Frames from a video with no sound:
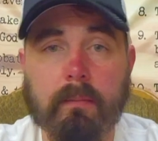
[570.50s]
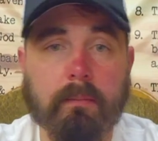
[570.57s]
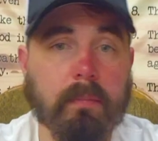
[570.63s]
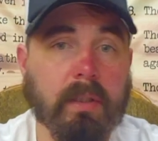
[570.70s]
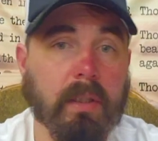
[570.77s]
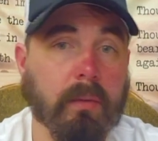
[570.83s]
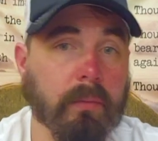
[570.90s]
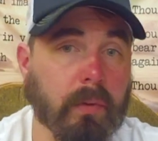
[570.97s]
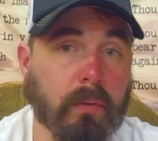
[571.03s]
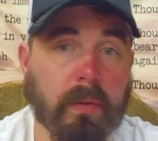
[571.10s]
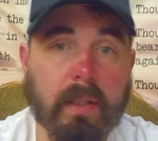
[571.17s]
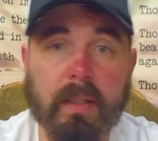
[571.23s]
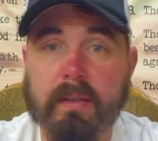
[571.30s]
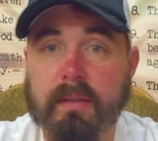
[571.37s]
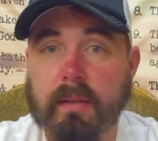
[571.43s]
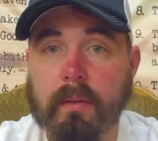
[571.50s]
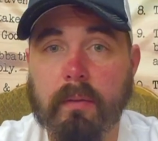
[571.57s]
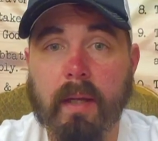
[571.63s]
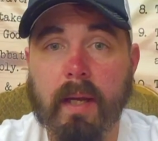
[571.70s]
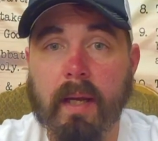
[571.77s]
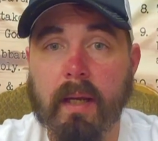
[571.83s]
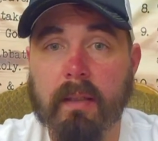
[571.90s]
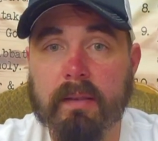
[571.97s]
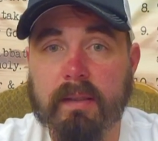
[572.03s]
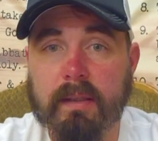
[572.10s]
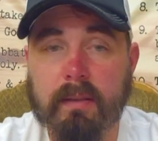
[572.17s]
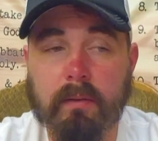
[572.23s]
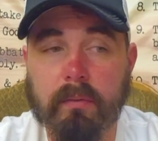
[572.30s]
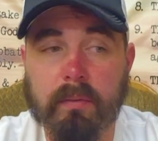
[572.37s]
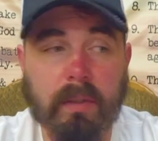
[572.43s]
do this, do that, and
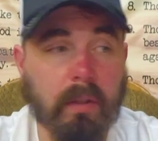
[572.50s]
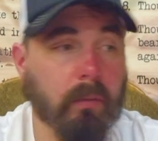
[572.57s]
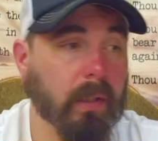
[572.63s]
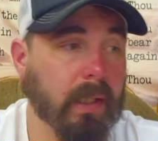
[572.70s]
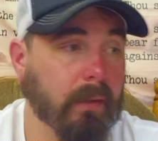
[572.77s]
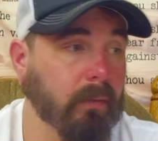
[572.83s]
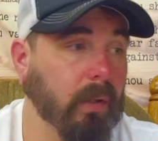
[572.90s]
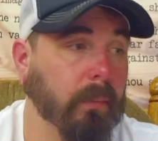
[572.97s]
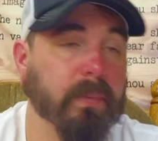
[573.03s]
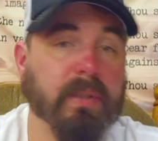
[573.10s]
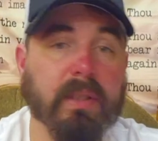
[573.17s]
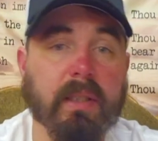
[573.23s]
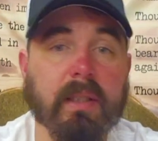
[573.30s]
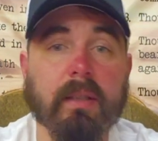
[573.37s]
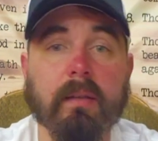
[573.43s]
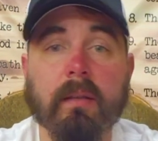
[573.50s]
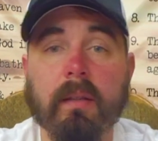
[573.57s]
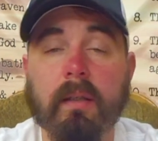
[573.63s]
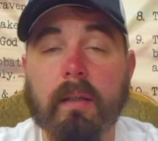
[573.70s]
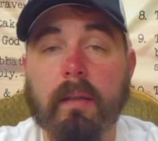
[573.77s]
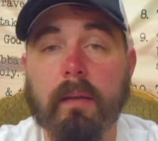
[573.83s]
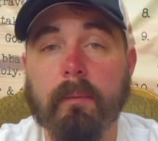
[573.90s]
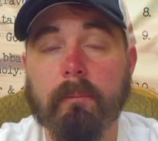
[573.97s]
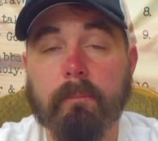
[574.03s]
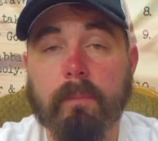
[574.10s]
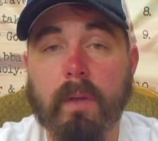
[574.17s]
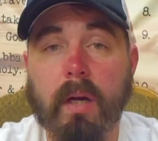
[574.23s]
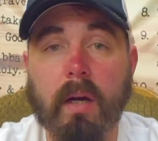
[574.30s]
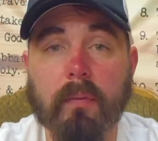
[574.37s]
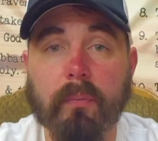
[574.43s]
still, give up sin
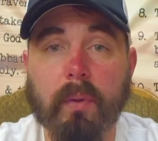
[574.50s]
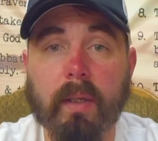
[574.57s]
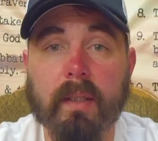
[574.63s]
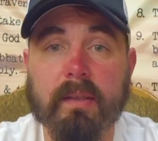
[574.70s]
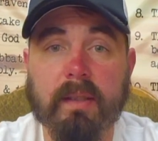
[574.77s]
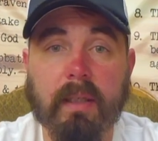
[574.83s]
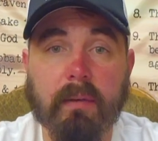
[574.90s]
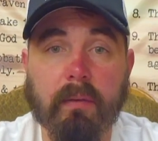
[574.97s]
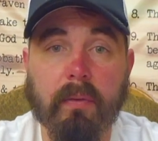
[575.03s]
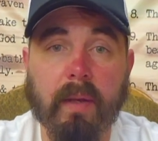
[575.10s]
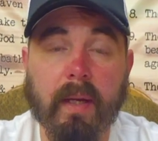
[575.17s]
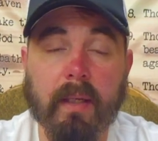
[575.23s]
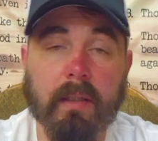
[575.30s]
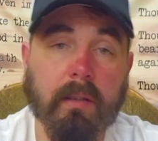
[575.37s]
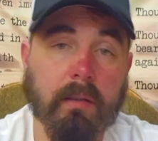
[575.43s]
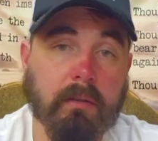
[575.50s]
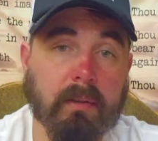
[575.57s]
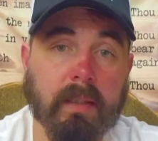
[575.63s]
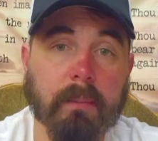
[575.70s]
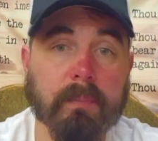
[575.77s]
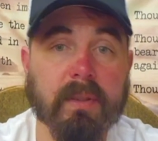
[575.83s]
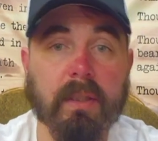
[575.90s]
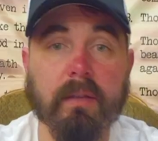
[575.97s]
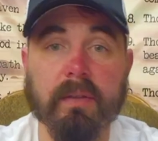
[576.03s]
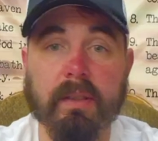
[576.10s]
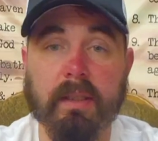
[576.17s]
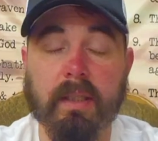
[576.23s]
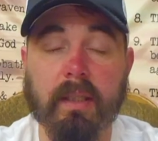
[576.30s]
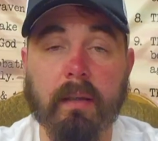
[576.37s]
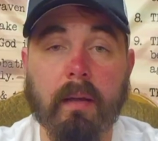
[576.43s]
offerings and everything to clean themselves
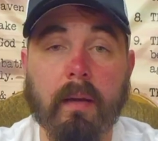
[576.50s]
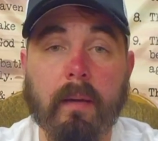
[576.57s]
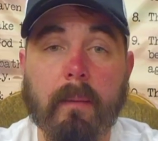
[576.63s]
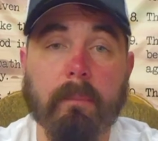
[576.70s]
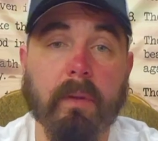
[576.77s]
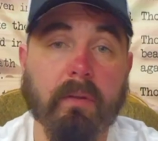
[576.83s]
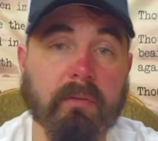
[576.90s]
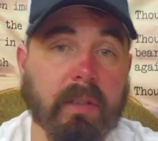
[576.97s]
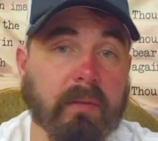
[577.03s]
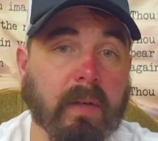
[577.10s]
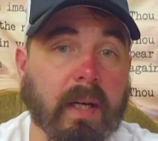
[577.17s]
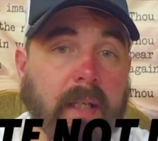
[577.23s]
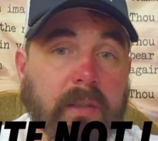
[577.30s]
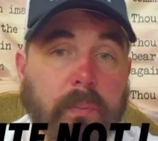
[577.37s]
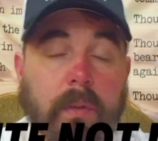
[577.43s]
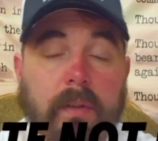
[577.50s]
again. The Levites were